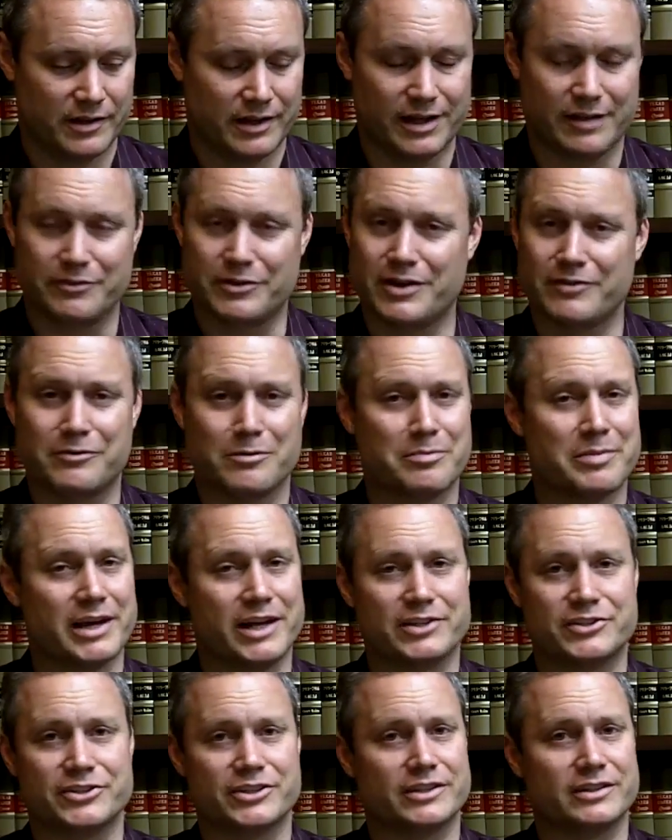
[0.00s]
If you have a
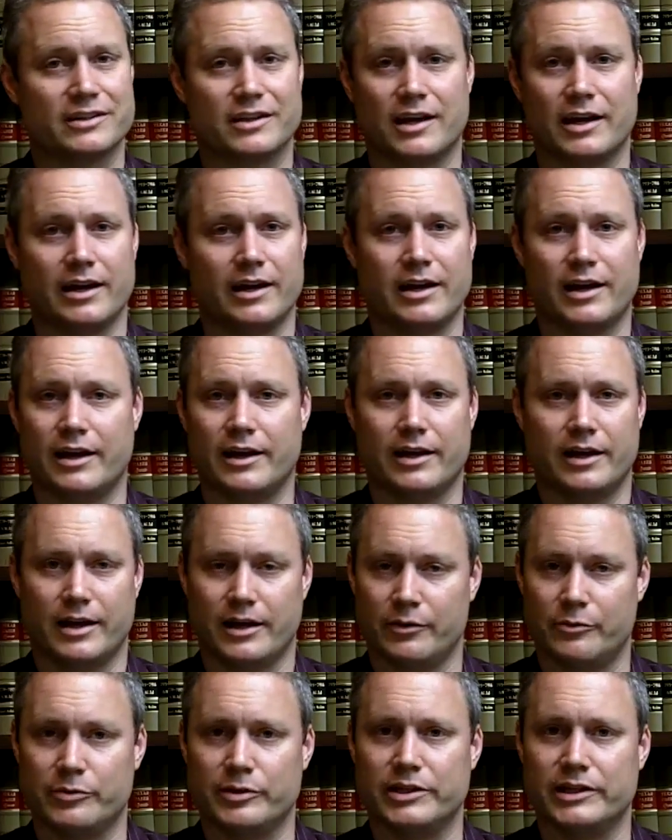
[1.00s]
pension,
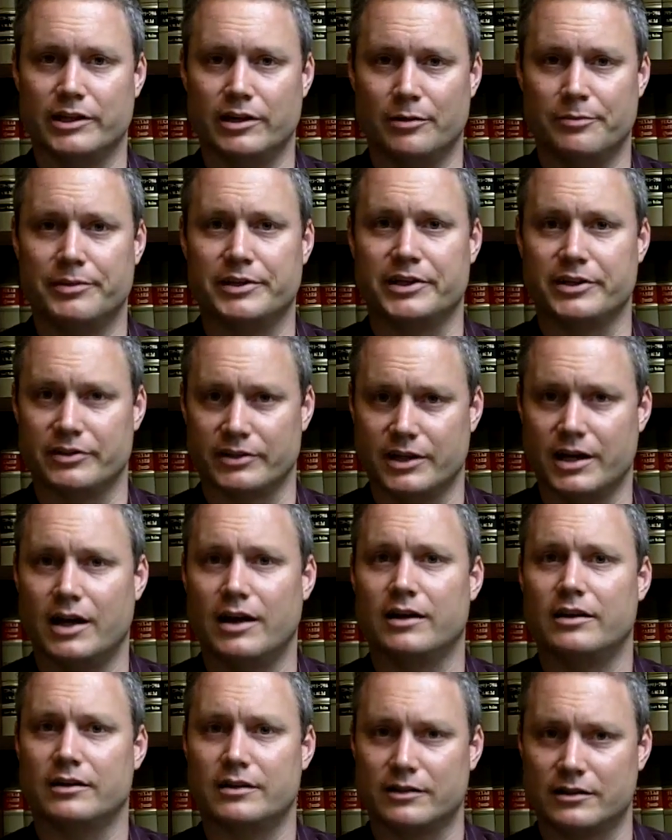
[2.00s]
I really hope that you're not